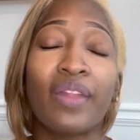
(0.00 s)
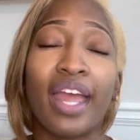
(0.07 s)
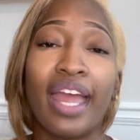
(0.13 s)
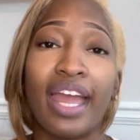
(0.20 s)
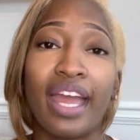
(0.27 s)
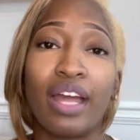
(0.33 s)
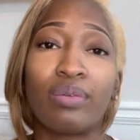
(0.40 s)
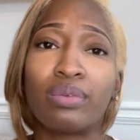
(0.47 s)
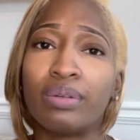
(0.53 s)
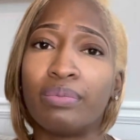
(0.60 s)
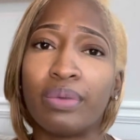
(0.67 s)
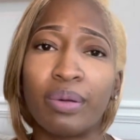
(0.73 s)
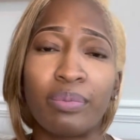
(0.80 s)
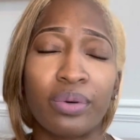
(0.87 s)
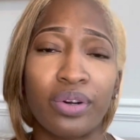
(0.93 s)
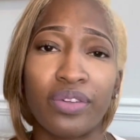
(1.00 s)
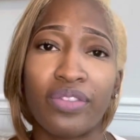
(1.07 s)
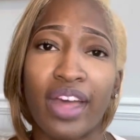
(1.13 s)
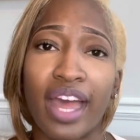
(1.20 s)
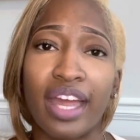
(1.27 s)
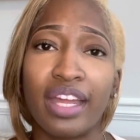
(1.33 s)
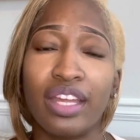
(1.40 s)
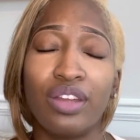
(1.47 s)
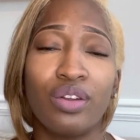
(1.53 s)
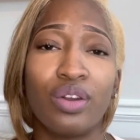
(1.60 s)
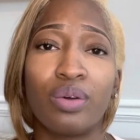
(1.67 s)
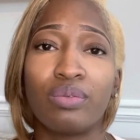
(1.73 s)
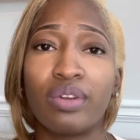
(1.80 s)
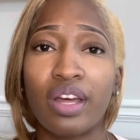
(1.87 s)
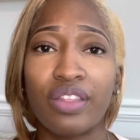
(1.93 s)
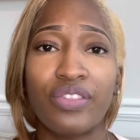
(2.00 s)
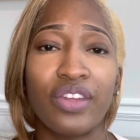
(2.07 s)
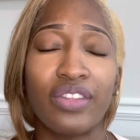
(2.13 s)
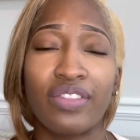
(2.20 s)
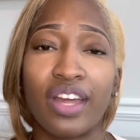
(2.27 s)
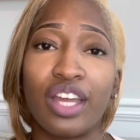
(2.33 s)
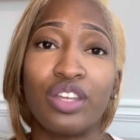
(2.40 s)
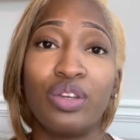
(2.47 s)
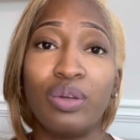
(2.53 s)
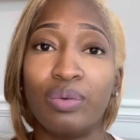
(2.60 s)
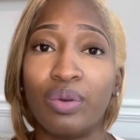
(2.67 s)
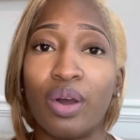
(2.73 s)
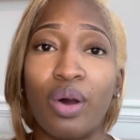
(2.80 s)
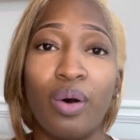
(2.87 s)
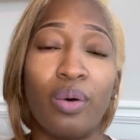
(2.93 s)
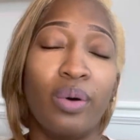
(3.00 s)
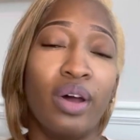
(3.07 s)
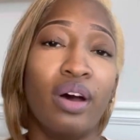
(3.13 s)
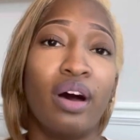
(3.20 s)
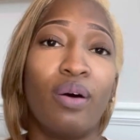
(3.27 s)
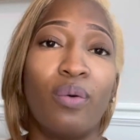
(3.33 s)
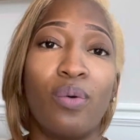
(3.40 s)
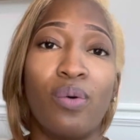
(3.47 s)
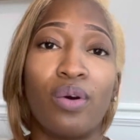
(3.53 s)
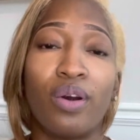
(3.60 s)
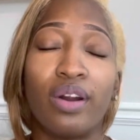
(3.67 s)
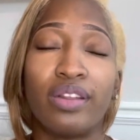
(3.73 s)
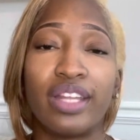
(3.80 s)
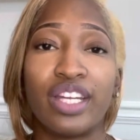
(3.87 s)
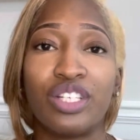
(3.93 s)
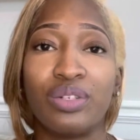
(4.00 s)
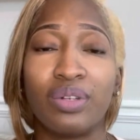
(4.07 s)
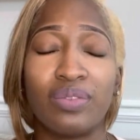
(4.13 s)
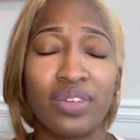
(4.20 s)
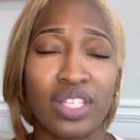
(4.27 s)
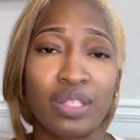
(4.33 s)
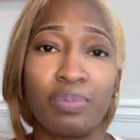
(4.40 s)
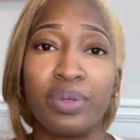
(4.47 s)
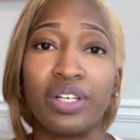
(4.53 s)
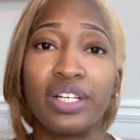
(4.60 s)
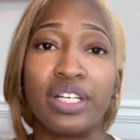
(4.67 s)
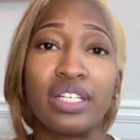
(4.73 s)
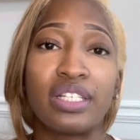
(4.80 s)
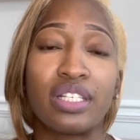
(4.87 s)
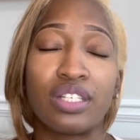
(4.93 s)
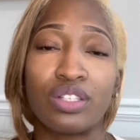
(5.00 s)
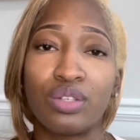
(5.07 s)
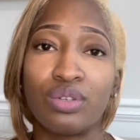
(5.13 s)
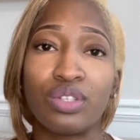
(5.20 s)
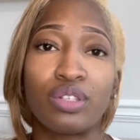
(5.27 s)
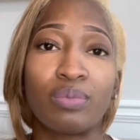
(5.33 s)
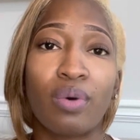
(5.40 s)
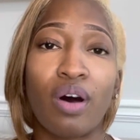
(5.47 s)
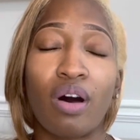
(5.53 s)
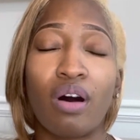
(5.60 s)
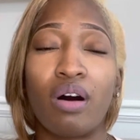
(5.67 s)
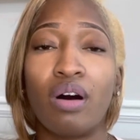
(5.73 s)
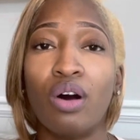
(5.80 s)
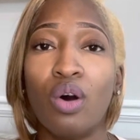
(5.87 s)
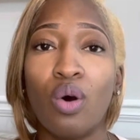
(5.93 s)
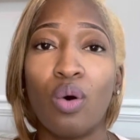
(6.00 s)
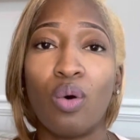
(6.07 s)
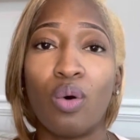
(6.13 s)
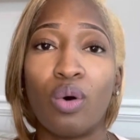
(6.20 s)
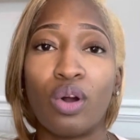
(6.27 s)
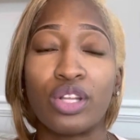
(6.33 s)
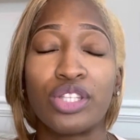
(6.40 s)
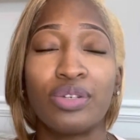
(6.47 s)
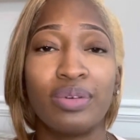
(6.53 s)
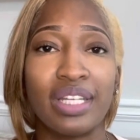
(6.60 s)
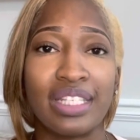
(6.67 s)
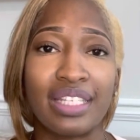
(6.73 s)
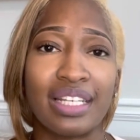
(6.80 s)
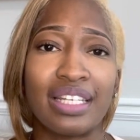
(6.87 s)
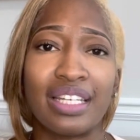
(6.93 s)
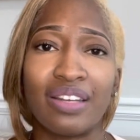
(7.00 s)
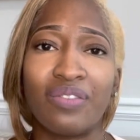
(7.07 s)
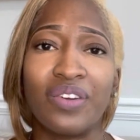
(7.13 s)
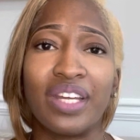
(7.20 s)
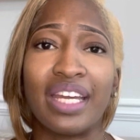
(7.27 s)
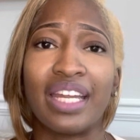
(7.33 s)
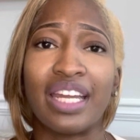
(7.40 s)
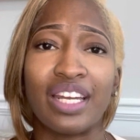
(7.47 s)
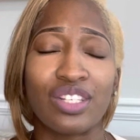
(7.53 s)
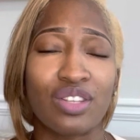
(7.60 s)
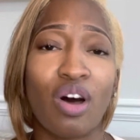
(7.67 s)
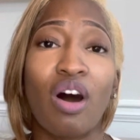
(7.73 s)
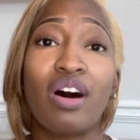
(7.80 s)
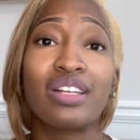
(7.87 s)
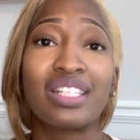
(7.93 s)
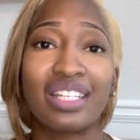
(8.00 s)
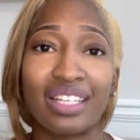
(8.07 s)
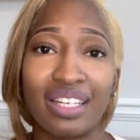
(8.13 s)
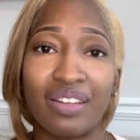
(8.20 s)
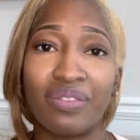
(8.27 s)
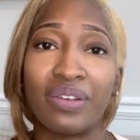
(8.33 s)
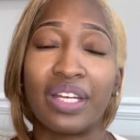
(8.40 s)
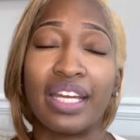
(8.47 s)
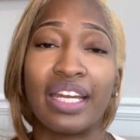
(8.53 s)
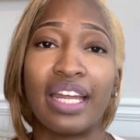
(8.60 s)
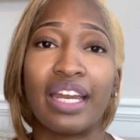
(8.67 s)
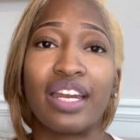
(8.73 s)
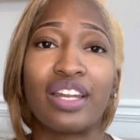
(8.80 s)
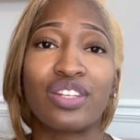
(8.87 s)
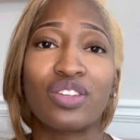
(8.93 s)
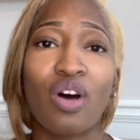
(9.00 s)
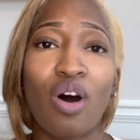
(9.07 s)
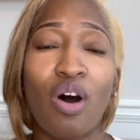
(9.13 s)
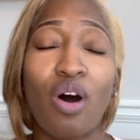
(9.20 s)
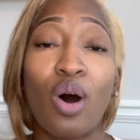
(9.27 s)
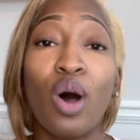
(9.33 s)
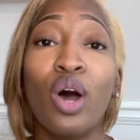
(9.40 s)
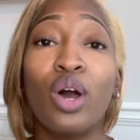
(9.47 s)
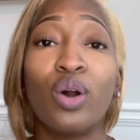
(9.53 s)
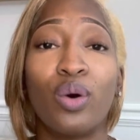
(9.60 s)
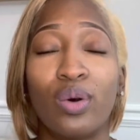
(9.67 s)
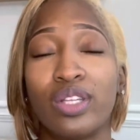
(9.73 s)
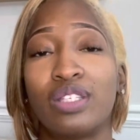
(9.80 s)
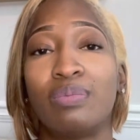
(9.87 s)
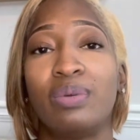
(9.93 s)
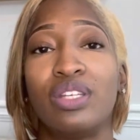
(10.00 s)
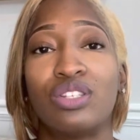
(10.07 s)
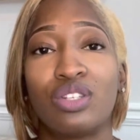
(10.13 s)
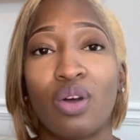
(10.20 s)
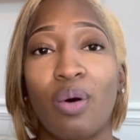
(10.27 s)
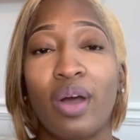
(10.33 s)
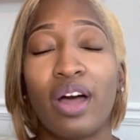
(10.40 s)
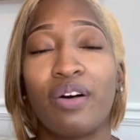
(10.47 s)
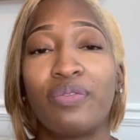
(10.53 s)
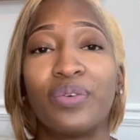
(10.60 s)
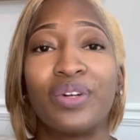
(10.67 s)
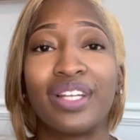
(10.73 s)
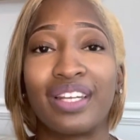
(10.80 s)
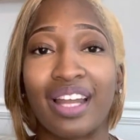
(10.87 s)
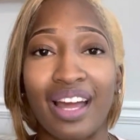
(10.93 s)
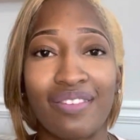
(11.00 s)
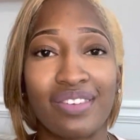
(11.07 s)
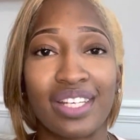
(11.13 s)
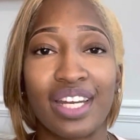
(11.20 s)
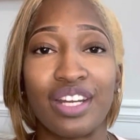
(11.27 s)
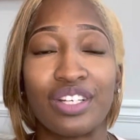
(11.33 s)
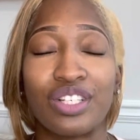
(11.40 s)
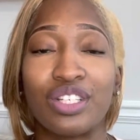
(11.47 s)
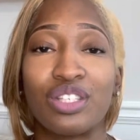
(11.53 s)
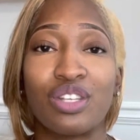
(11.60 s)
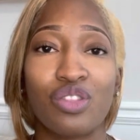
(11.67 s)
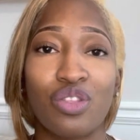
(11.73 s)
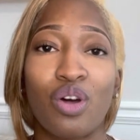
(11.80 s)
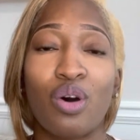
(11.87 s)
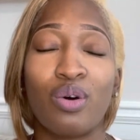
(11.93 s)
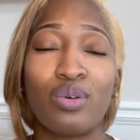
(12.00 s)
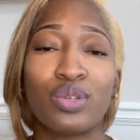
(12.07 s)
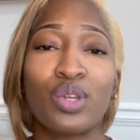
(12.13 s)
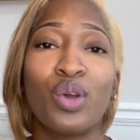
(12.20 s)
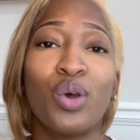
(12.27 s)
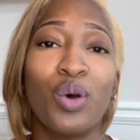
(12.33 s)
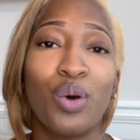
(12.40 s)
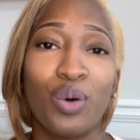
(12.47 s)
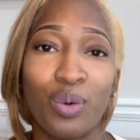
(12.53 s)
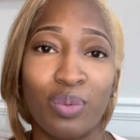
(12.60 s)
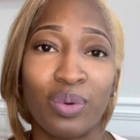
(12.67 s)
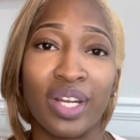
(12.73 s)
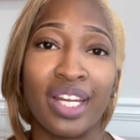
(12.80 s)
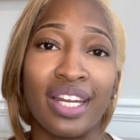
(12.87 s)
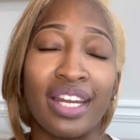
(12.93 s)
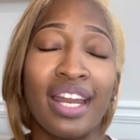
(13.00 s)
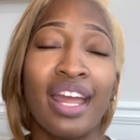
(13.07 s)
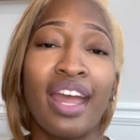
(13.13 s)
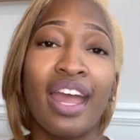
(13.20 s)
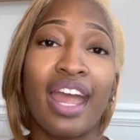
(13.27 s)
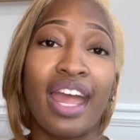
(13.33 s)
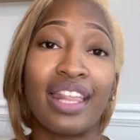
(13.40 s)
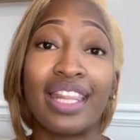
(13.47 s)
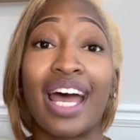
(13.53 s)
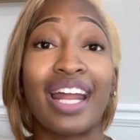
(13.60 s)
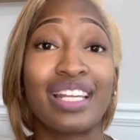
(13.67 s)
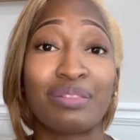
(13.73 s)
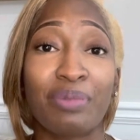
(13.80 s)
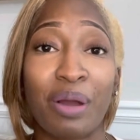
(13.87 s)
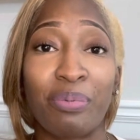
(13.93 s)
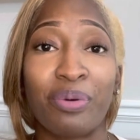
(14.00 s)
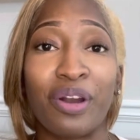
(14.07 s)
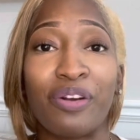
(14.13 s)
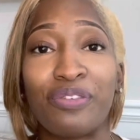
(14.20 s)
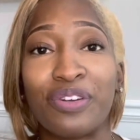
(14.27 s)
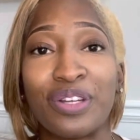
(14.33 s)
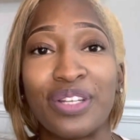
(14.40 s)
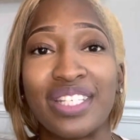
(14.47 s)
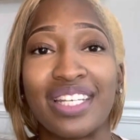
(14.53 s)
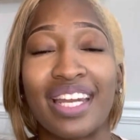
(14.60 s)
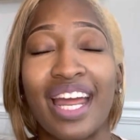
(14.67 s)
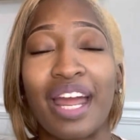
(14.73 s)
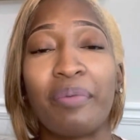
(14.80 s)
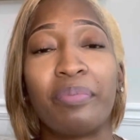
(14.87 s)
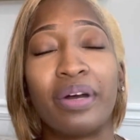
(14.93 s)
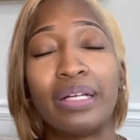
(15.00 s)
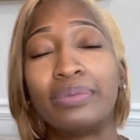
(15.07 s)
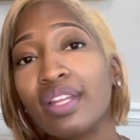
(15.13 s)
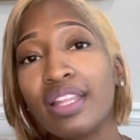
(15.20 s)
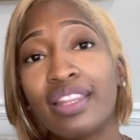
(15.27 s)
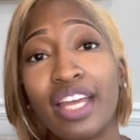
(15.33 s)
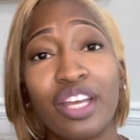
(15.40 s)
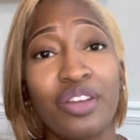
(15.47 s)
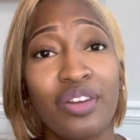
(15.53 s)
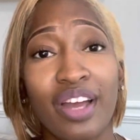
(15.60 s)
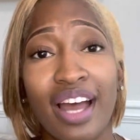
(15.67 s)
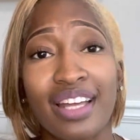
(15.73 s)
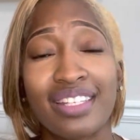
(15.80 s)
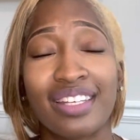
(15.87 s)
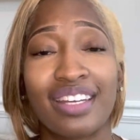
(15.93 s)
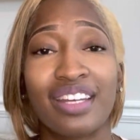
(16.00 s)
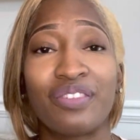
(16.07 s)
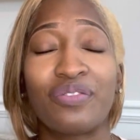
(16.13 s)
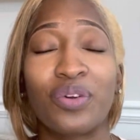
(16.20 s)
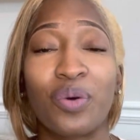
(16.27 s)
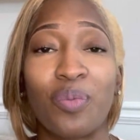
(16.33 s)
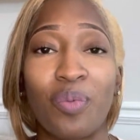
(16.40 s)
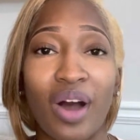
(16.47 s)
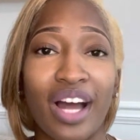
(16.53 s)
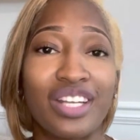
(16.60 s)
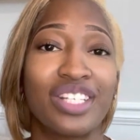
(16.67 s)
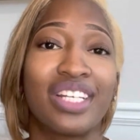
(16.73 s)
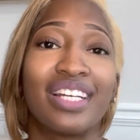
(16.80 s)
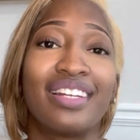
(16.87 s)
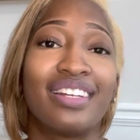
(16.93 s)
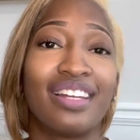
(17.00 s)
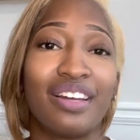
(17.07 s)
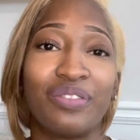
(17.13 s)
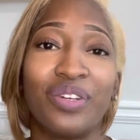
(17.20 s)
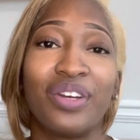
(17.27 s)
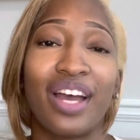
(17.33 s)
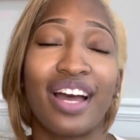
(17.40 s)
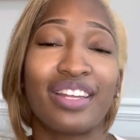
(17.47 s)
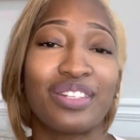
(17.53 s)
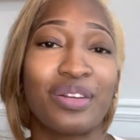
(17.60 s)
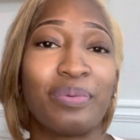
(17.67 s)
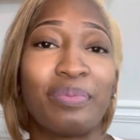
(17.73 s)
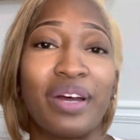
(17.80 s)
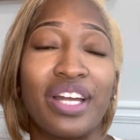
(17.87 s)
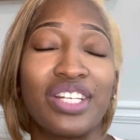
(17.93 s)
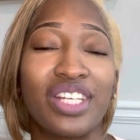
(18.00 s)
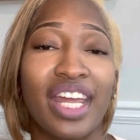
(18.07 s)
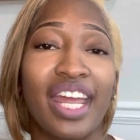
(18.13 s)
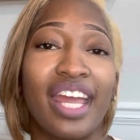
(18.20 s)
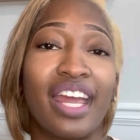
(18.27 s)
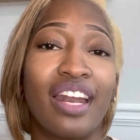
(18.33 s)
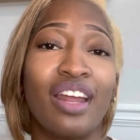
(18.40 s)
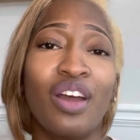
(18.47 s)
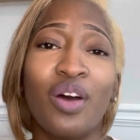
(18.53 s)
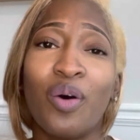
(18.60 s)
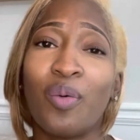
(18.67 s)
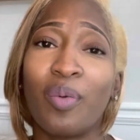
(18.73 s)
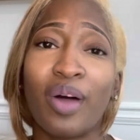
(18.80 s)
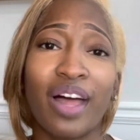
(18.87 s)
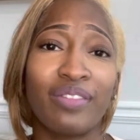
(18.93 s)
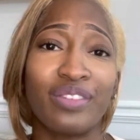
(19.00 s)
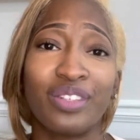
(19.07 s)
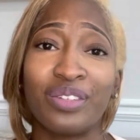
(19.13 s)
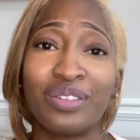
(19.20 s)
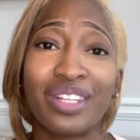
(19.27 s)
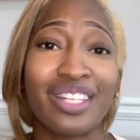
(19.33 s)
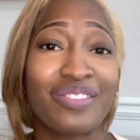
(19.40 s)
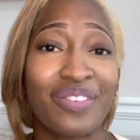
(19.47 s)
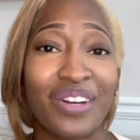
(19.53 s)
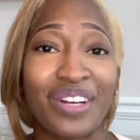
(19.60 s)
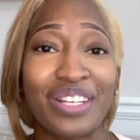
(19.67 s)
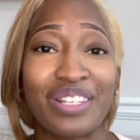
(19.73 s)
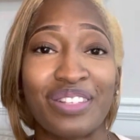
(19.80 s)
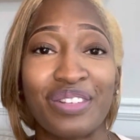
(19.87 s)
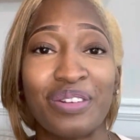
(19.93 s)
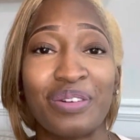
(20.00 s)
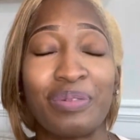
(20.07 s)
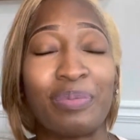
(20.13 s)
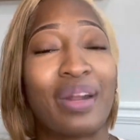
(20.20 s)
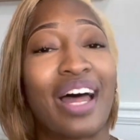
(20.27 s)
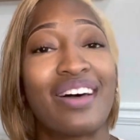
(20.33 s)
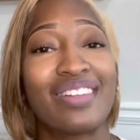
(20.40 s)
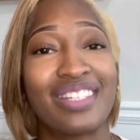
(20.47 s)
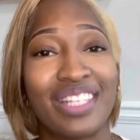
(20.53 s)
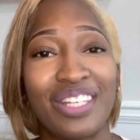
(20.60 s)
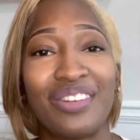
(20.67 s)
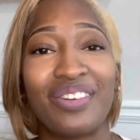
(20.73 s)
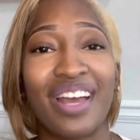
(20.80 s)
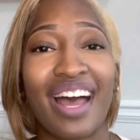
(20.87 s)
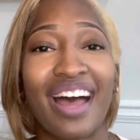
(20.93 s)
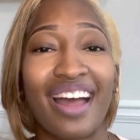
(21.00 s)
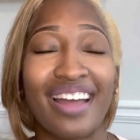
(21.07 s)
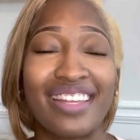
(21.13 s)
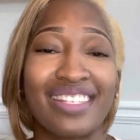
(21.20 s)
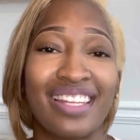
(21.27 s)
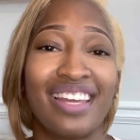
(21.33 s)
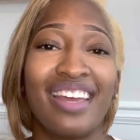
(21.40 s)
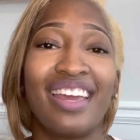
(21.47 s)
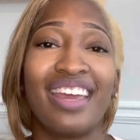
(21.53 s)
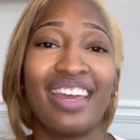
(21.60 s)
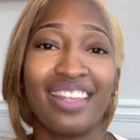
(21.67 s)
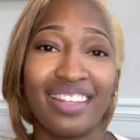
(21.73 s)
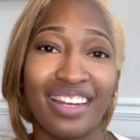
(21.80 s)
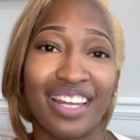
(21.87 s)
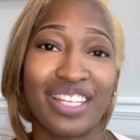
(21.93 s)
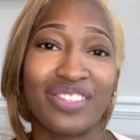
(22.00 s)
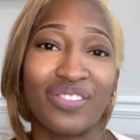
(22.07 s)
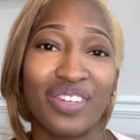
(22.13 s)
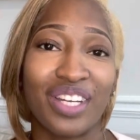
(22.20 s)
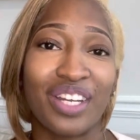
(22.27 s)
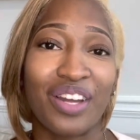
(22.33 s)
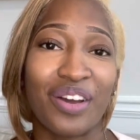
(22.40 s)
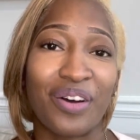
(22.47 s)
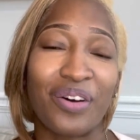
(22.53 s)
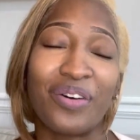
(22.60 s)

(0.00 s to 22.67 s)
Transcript: And remember that, you know, nothing that you know or that you have experienced is too small or too insignificant. It is all significant, and it is all going to be so helpful and life-changing to those who read it. And that is my prayer for you today. But thank you guys again for watching. I love you guys so much, and we'll have to do this very soon, but I'll see you guys in the next video.